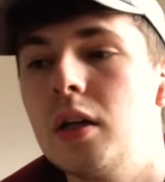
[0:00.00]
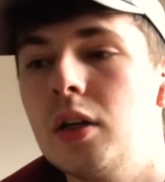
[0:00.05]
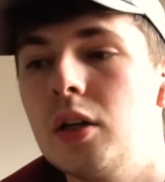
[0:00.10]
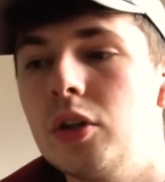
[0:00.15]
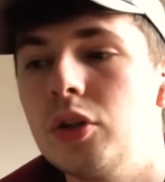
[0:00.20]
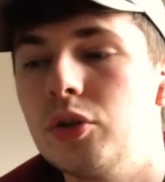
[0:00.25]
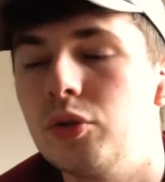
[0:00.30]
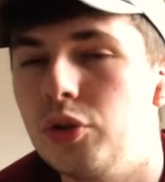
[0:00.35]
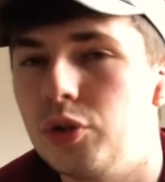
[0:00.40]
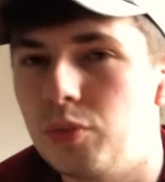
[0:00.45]

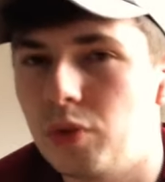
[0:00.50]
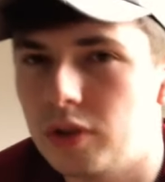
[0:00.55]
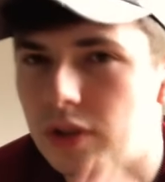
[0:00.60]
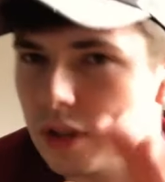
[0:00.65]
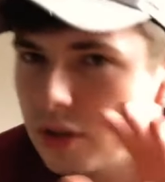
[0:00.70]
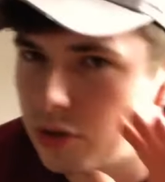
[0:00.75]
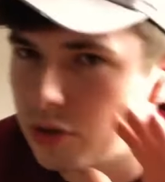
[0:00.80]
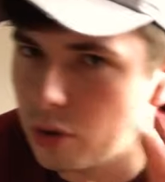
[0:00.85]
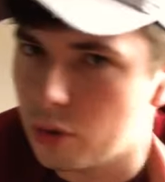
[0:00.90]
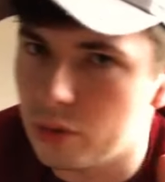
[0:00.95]
So you just want
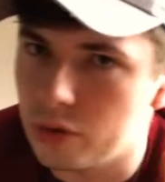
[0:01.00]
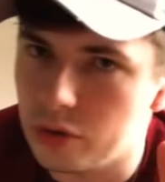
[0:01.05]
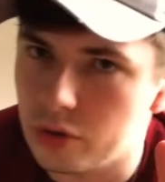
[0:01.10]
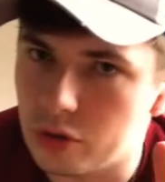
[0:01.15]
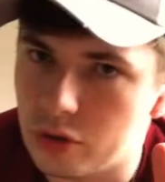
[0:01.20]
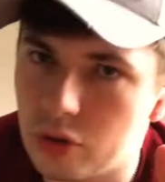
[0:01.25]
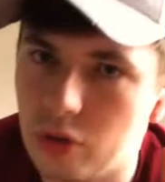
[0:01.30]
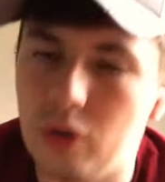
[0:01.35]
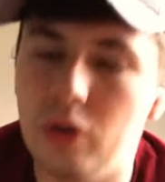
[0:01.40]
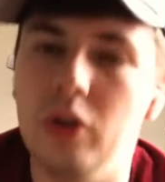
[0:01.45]
that tone in your
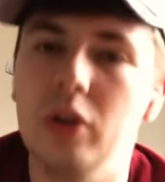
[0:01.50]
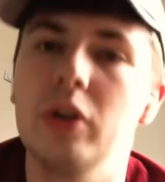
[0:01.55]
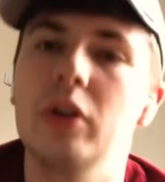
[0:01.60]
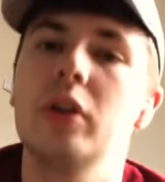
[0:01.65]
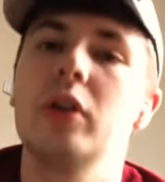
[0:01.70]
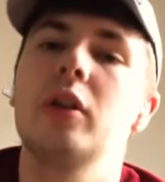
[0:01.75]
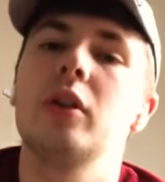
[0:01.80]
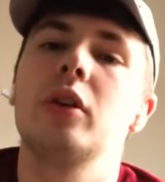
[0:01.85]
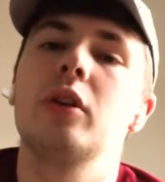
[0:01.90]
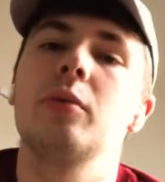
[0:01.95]
core.
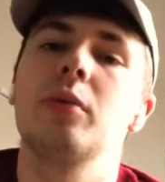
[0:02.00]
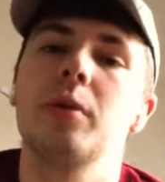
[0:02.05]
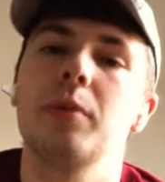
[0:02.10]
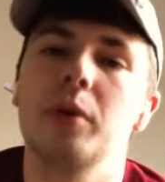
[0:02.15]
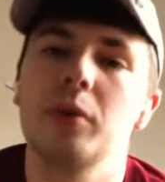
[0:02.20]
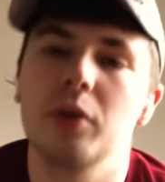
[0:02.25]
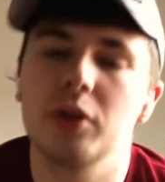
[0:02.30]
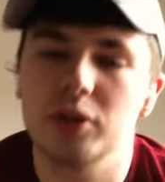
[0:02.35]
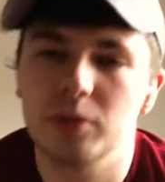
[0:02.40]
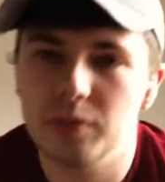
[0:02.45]
You maybe
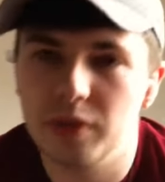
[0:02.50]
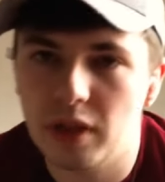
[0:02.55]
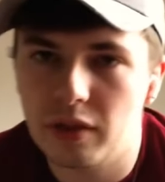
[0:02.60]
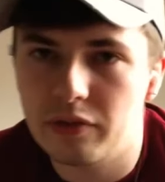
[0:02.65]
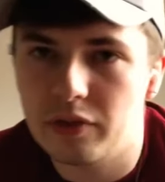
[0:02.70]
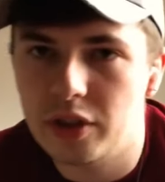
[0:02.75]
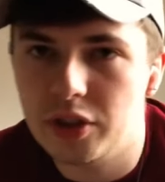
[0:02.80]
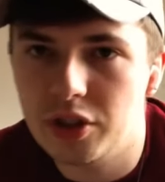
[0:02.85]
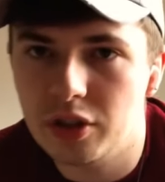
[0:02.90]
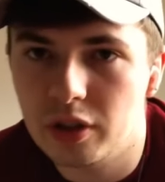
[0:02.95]
want some
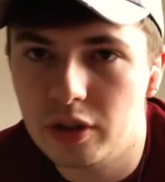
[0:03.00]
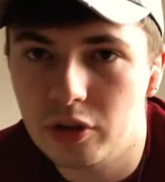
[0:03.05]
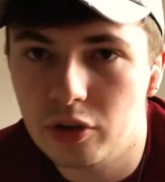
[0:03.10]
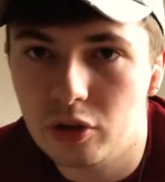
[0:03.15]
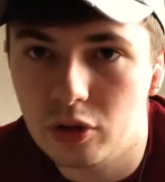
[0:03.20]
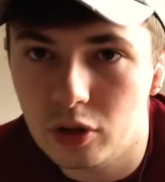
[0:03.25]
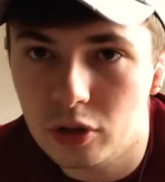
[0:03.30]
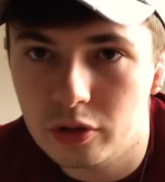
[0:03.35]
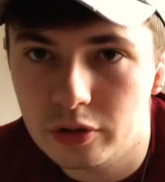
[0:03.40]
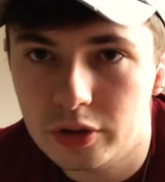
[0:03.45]
definition in your
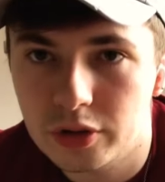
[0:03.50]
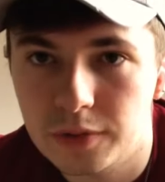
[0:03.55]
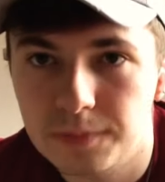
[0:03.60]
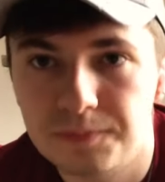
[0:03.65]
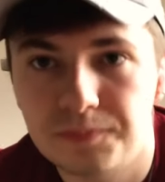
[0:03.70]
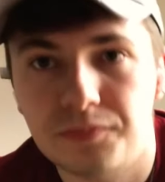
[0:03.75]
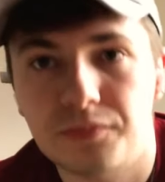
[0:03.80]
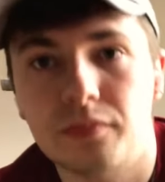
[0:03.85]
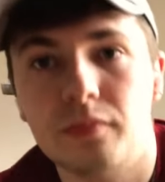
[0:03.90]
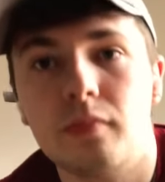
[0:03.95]
glutes
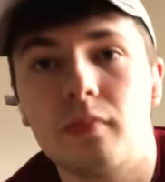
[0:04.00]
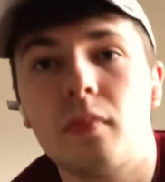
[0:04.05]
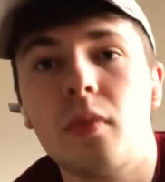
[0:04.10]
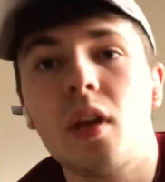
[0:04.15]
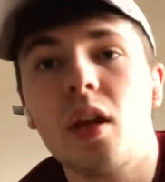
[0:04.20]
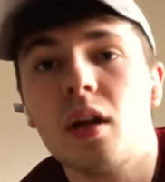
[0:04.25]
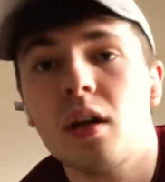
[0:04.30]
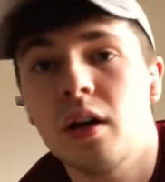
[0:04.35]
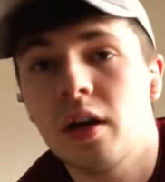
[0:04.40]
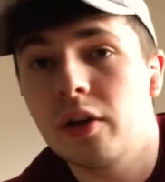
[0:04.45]

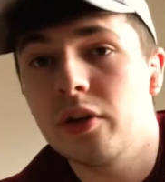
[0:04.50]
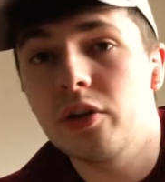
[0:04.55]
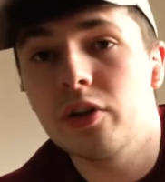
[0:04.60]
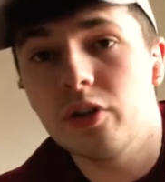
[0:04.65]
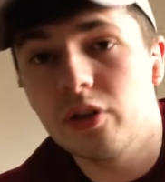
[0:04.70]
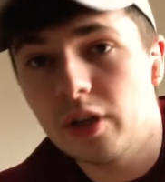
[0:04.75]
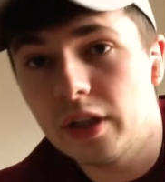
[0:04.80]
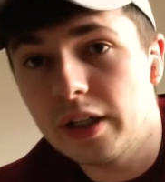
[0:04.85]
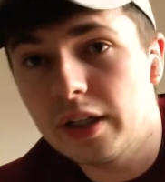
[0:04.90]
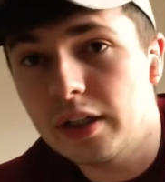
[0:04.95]
and
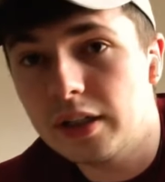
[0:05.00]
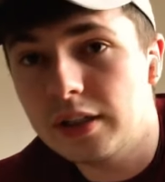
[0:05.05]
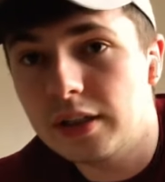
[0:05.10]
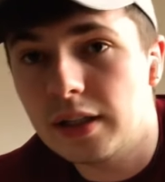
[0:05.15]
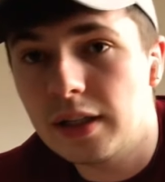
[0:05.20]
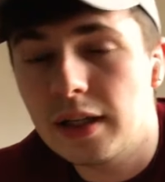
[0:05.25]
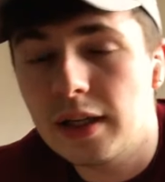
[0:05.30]
your legs.